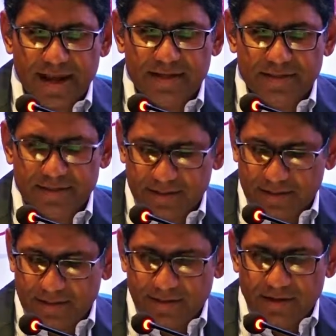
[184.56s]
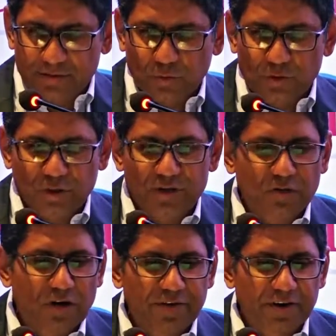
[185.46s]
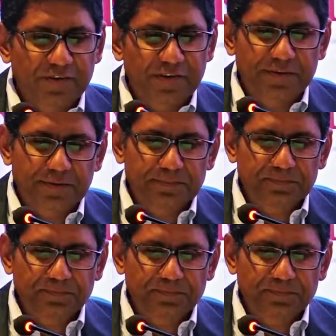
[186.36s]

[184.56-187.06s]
8 school choice conferences.